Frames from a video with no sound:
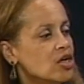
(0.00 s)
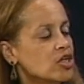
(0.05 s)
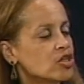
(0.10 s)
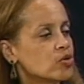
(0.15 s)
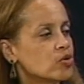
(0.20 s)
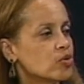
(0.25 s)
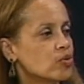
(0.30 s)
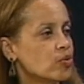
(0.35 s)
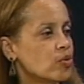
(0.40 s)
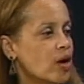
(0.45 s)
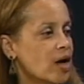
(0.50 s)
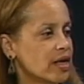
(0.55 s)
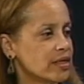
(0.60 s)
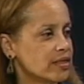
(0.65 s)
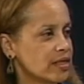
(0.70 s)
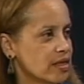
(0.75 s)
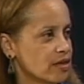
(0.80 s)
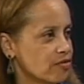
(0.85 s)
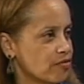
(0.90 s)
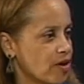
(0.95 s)
to
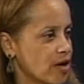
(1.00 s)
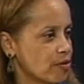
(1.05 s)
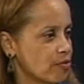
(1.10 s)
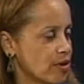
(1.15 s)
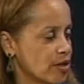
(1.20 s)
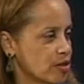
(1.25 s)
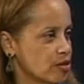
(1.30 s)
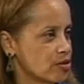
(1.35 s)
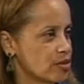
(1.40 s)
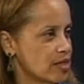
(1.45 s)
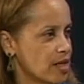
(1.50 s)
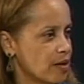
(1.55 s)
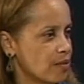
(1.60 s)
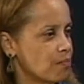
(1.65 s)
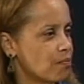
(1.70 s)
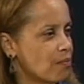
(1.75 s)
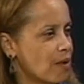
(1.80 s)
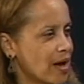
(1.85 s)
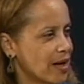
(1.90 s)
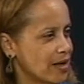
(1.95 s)
identify records that
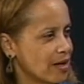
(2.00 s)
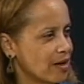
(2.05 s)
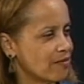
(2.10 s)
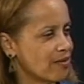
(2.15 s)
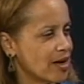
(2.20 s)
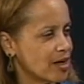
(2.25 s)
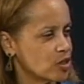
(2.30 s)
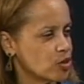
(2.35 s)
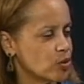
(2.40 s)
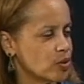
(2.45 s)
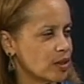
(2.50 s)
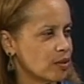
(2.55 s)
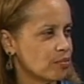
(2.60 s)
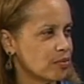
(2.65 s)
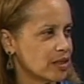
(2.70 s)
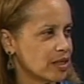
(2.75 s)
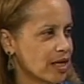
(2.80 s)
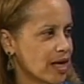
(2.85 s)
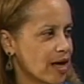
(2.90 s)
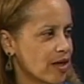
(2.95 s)
might have actually
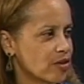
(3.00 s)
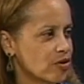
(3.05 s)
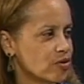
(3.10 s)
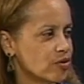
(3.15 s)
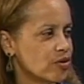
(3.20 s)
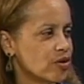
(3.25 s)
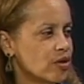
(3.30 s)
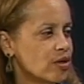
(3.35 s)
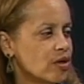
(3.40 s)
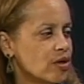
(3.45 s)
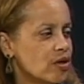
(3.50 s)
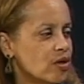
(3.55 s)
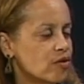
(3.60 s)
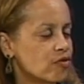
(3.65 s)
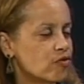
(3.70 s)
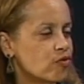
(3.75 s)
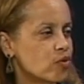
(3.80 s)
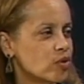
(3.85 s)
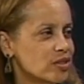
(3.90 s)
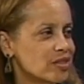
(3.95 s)
been gathered
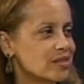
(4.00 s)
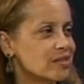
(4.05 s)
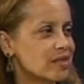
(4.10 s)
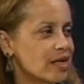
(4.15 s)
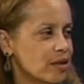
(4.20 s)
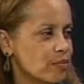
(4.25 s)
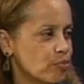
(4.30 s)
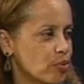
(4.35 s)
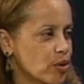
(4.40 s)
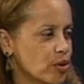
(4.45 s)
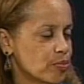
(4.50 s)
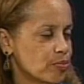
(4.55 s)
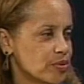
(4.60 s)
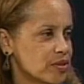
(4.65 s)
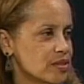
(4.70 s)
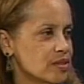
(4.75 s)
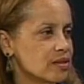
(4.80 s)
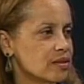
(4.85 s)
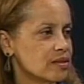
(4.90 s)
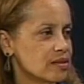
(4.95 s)
for state
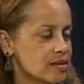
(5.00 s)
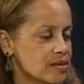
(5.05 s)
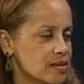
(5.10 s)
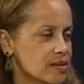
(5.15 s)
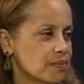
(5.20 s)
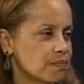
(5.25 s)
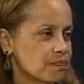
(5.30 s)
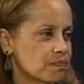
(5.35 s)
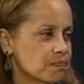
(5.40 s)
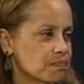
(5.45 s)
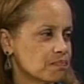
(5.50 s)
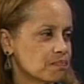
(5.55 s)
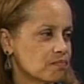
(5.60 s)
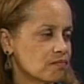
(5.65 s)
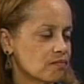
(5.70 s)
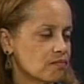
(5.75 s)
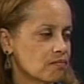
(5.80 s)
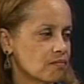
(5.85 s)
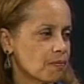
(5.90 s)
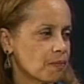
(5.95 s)
purposes.
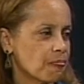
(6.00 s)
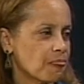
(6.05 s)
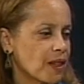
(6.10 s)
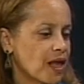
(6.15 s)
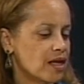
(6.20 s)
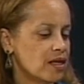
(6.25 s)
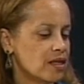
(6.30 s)
And